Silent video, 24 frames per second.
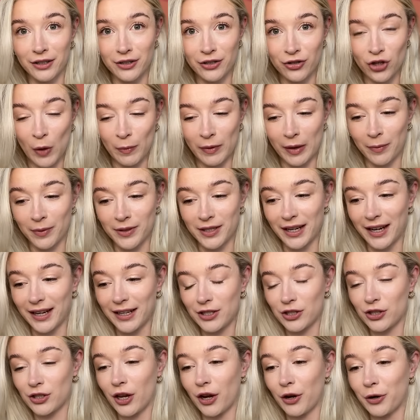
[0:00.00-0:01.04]
shop update.
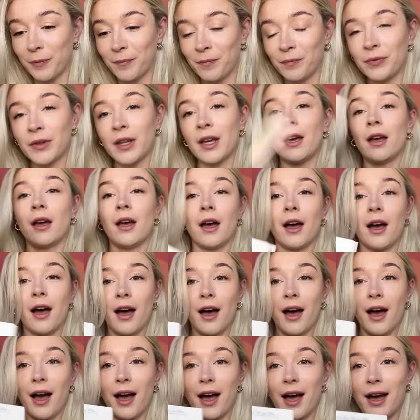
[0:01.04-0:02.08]
So
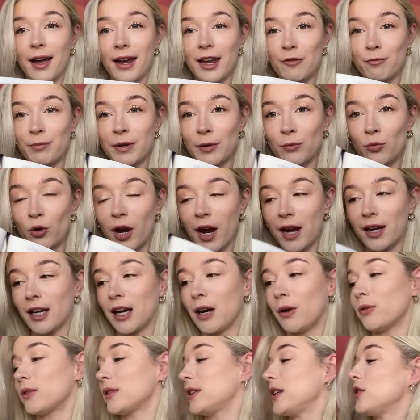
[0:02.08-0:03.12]
I've been working
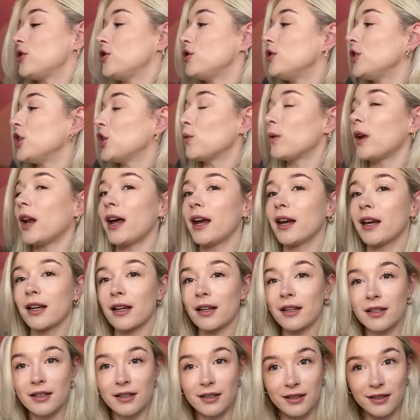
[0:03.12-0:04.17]
out this new like
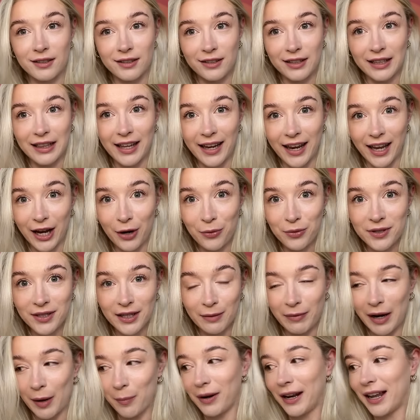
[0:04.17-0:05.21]
layout in
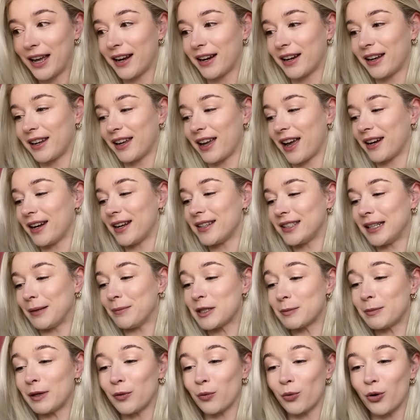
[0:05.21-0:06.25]
my planner and it seems
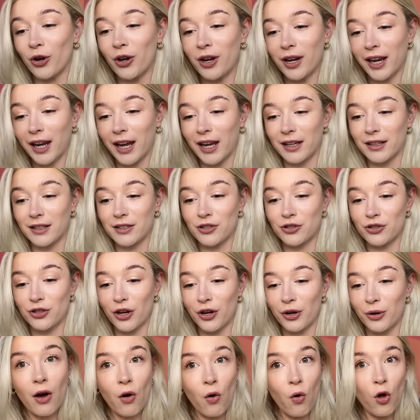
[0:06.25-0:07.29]
to be working.
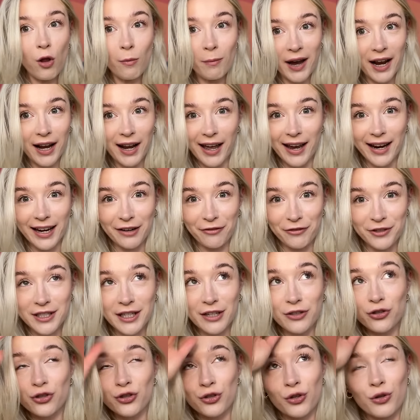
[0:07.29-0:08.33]
So all my life
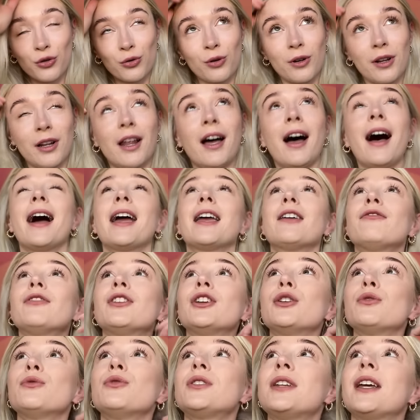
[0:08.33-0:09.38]
since school, I've
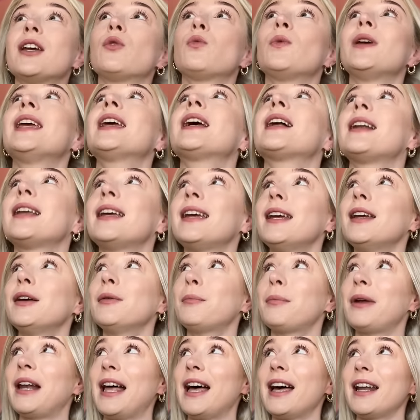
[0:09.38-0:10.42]
used a weekly
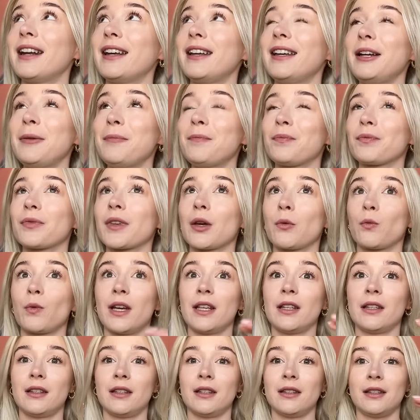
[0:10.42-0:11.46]
planner
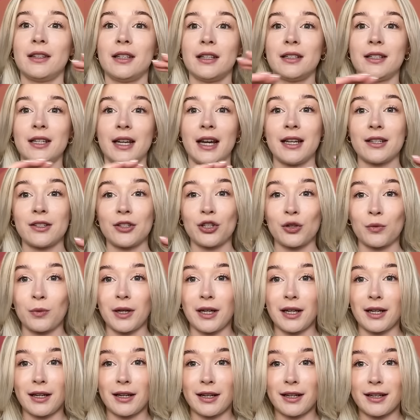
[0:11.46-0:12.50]
with the days of the
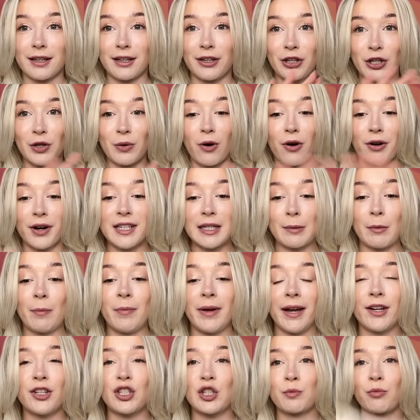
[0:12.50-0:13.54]
week, you know, on a double
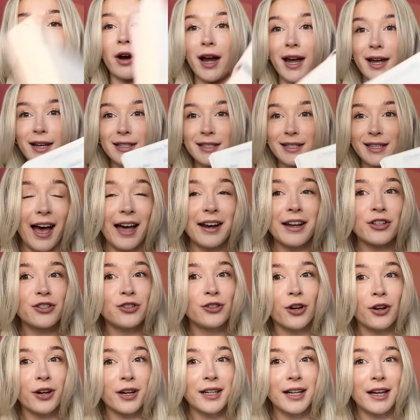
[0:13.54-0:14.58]
page spread. And it's
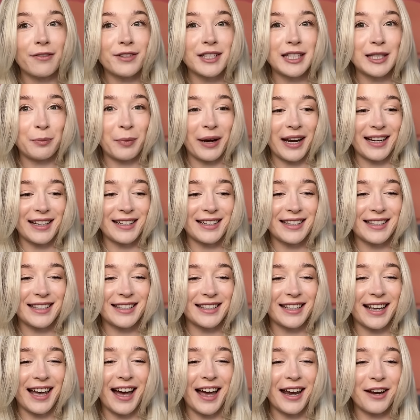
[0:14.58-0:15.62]
not enough
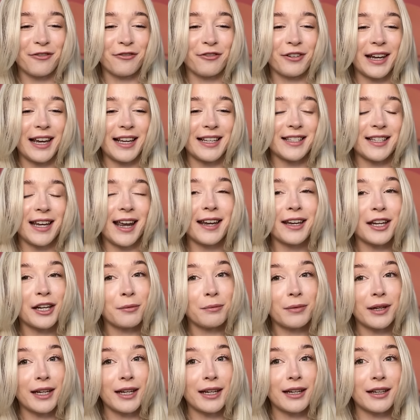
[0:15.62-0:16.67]
space. I've, it's taken
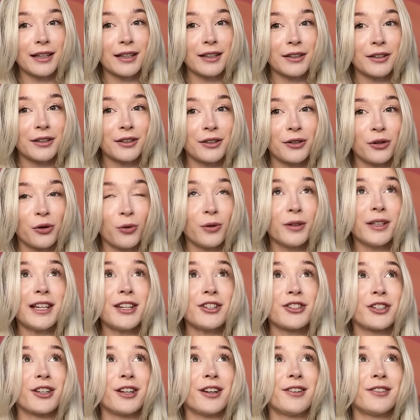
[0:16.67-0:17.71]
me all
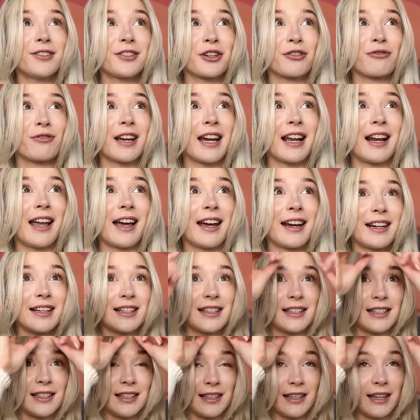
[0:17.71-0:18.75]
these years to
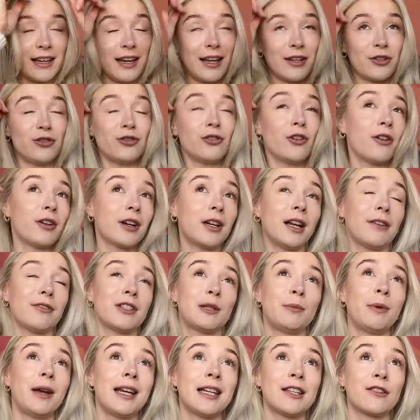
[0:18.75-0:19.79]
realize it's not enough
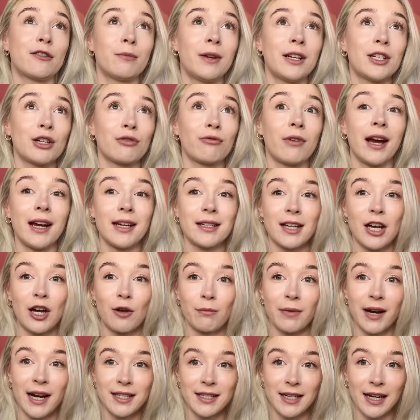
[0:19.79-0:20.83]
space for me to write down
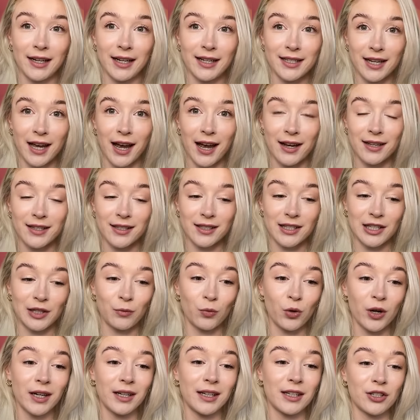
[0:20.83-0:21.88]
my daily tasks and
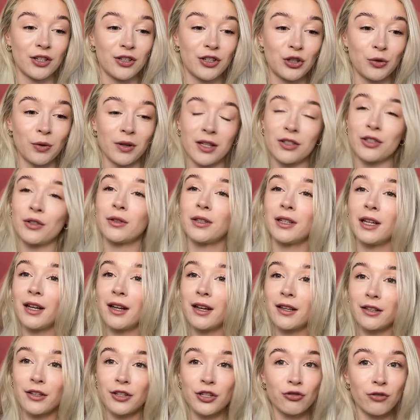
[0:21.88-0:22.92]
what I need to do. It doesn't,
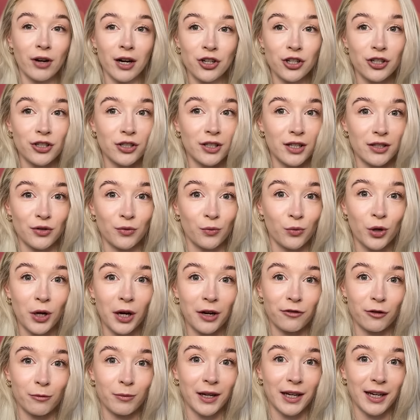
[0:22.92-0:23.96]
the structure just doesn't work
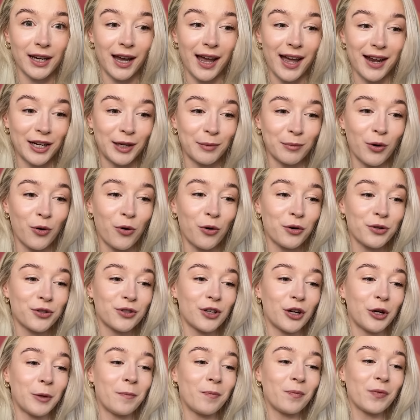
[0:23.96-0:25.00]
for me anymore.
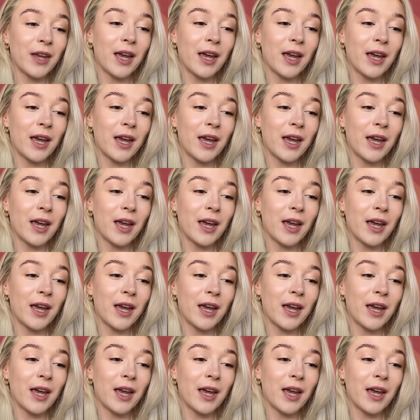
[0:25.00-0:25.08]
So